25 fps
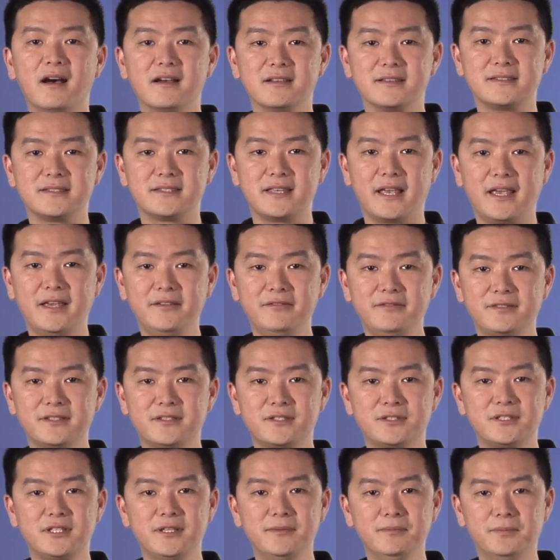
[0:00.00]
a safe,
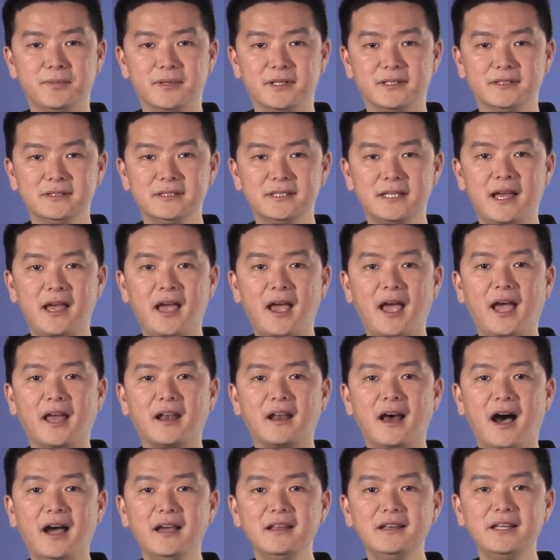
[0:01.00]
simple,
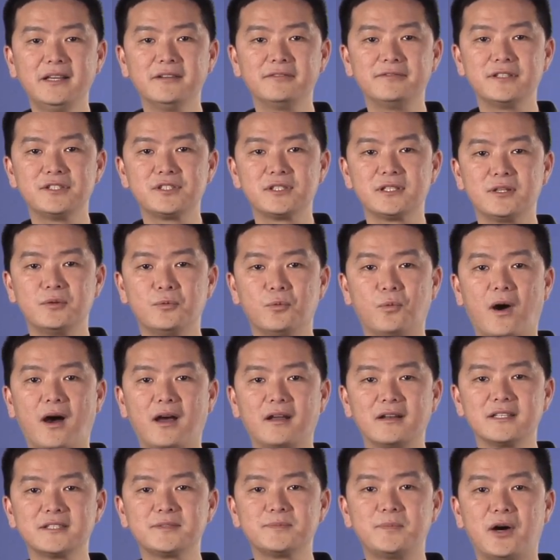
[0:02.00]
and highly efficient
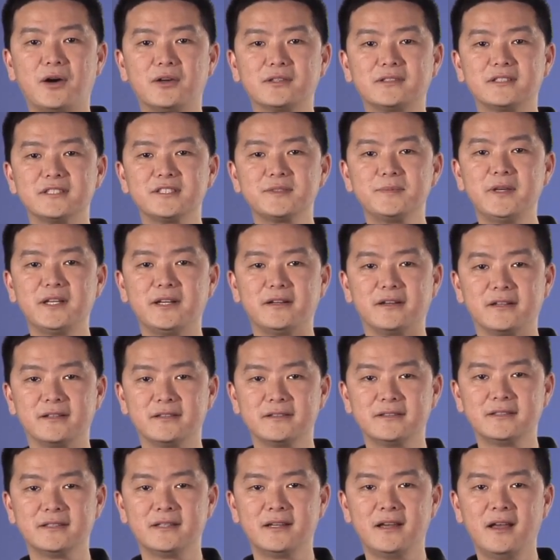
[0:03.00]
wireless power transmitter.
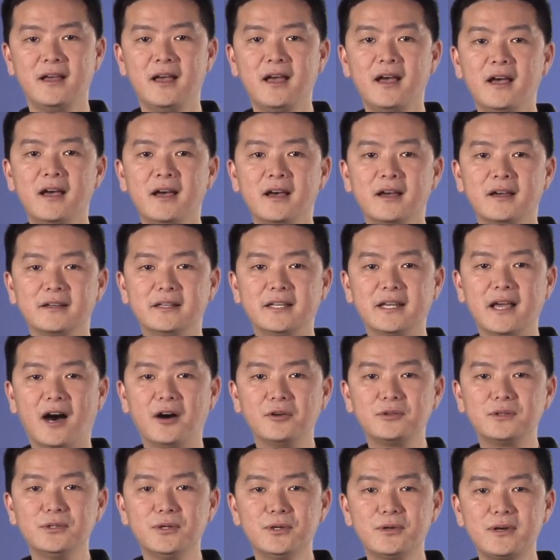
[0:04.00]
The
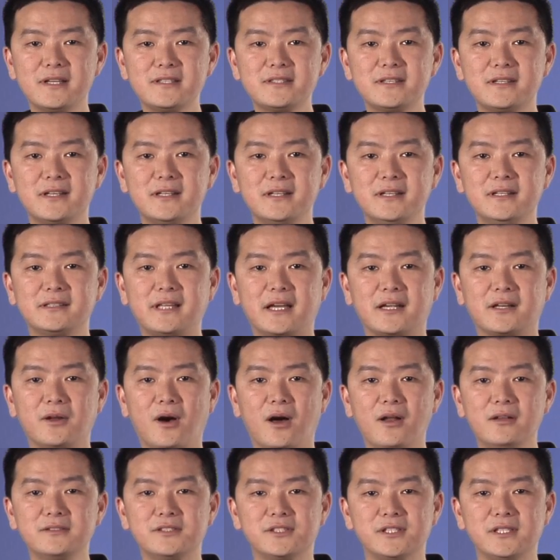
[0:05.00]
auto-resonant
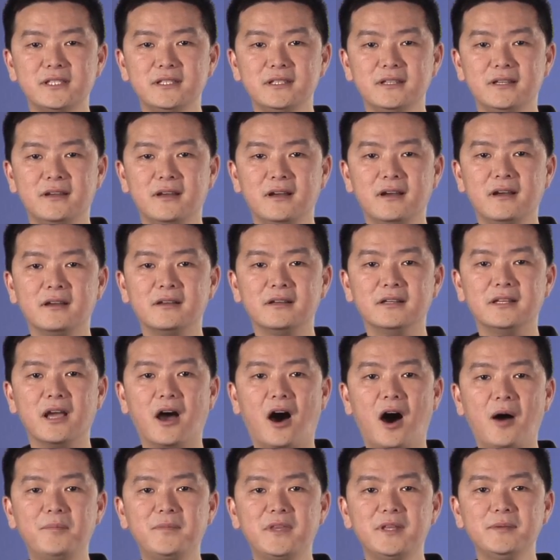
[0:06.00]
technology, the
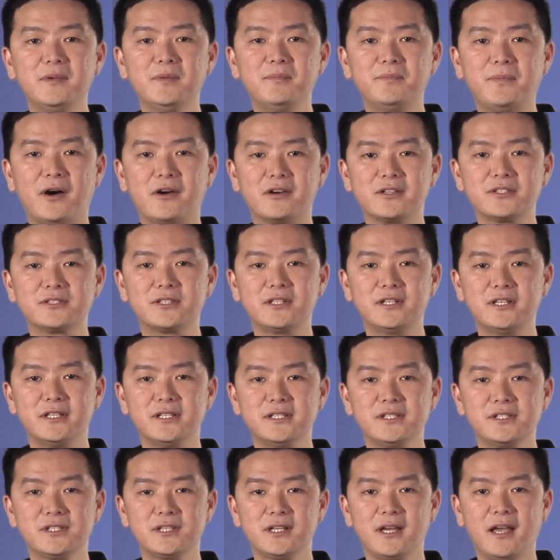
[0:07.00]
optimum power
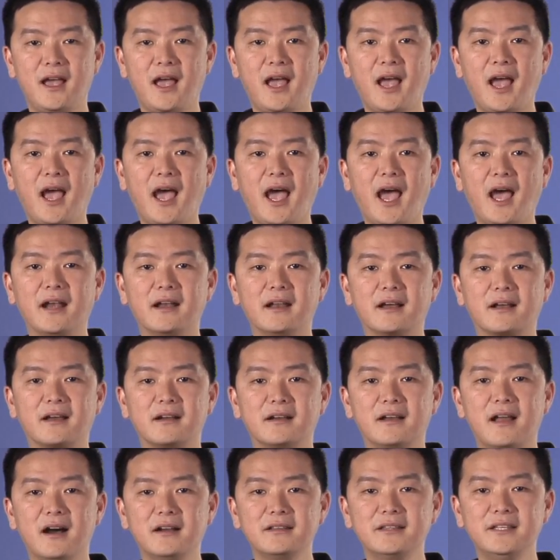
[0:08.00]
search, and the
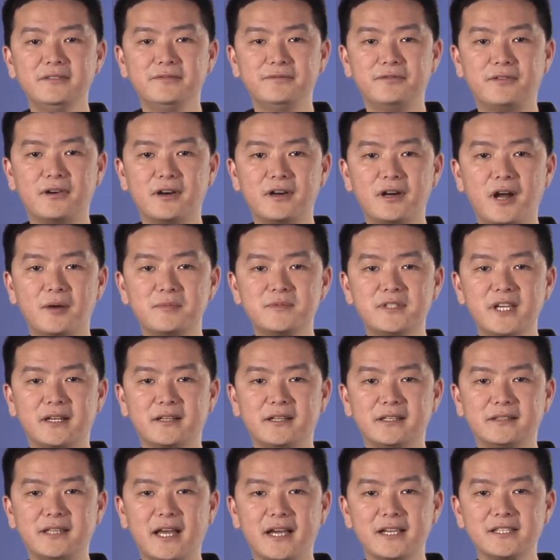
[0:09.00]
conductive foreign
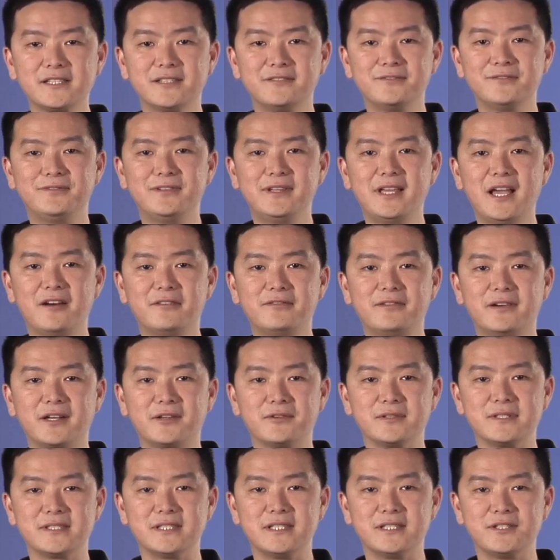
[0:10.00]
object detection via
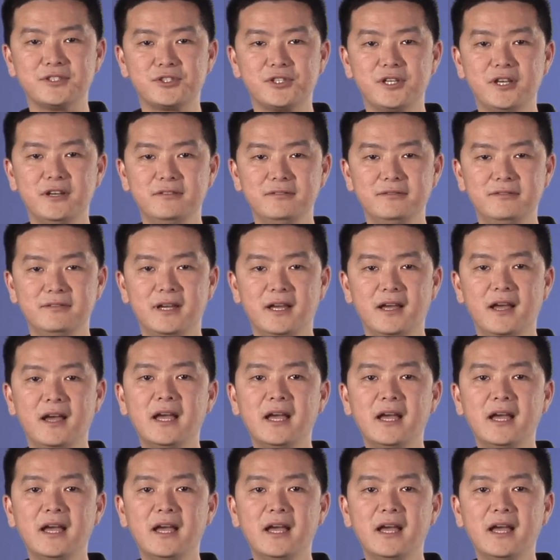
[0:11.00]
frequency shift